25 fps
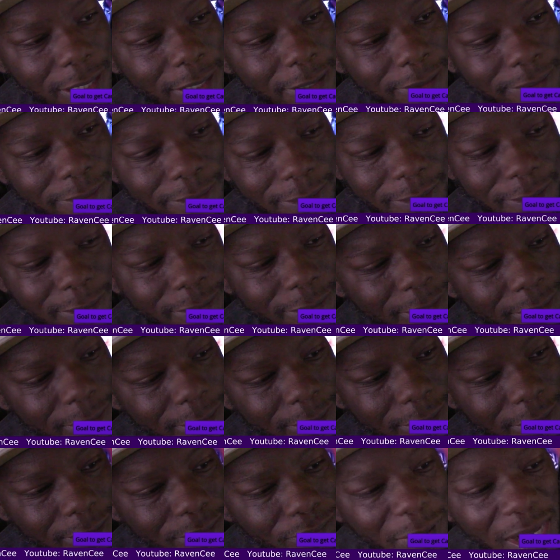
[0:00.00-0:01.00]
ain't
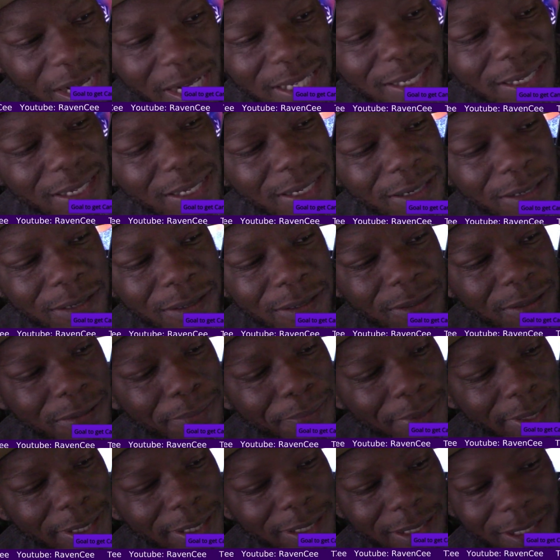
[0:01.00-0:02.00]
Maxey cool,
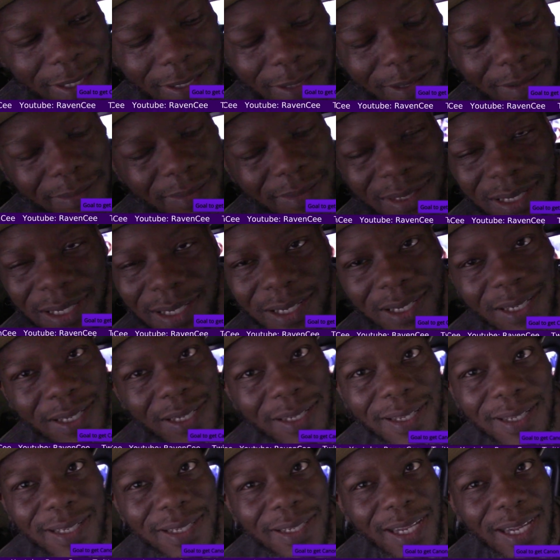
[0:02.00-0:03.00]
but
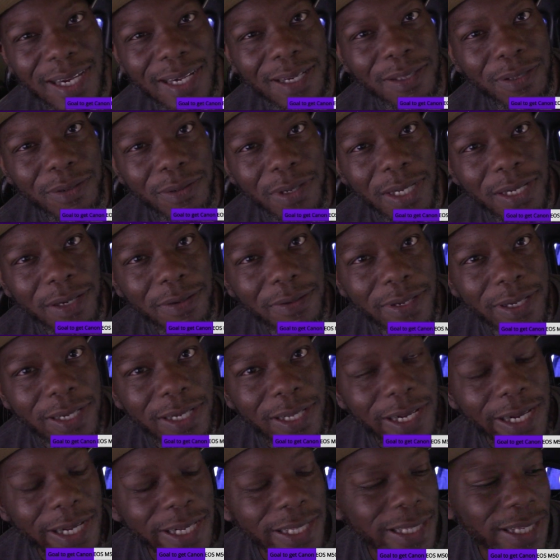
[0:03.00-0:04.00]
he's not a threat really
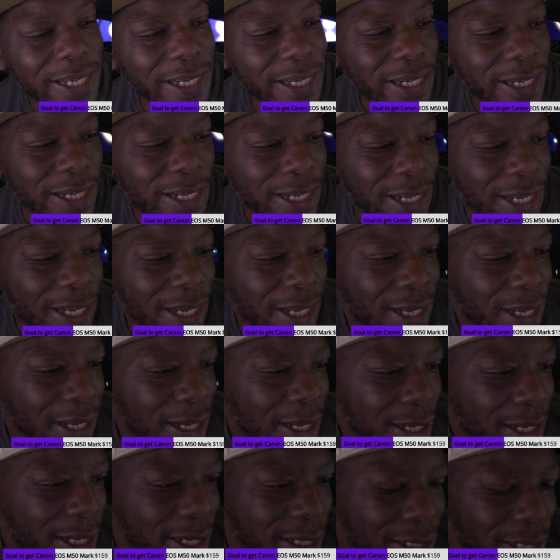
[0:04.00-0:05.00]
like that.
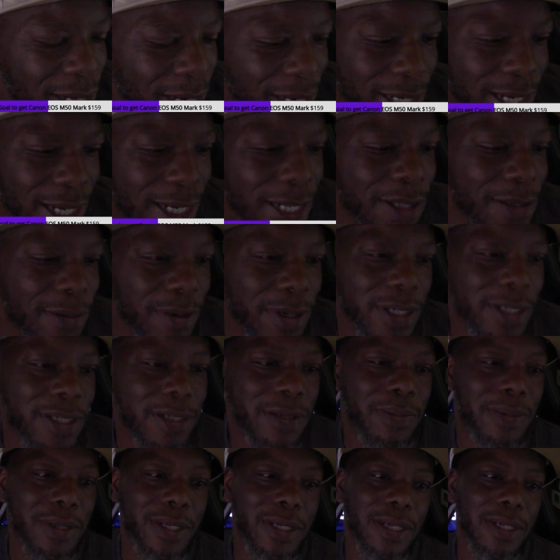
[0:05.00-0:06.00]
He's not that threat
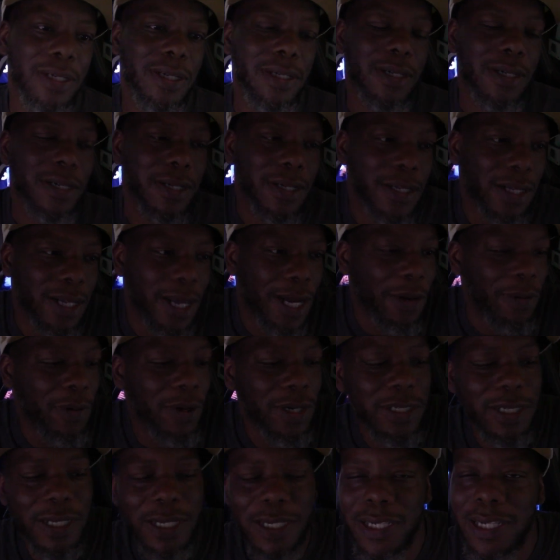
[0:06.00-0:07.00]
to me. Like
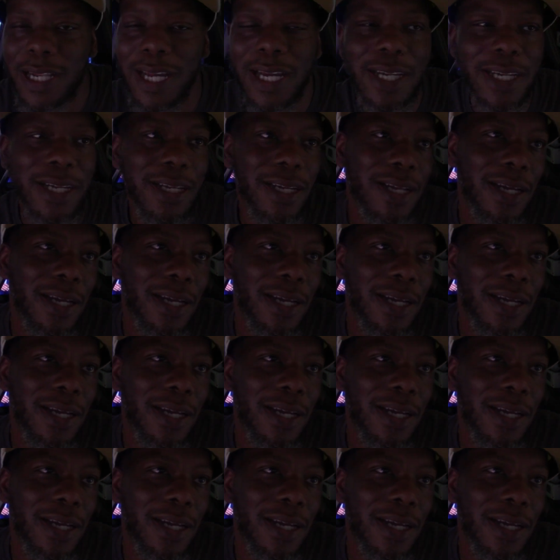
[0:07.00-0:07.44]
wasn't it like